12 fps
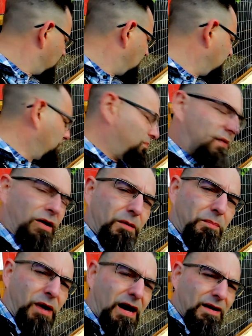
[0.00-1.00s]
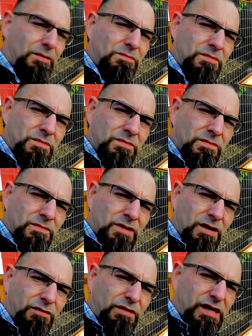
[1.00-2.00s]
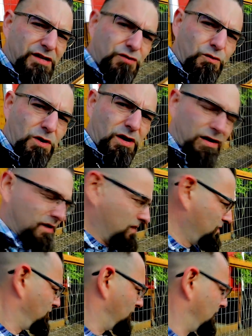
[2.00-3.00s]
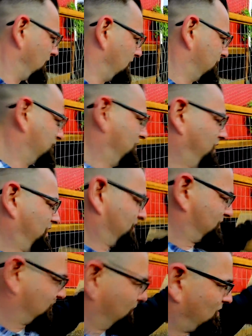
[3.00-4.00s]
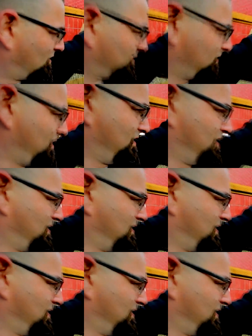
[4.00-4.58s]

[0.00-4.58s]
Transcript: on the bottom of each one, we actually installed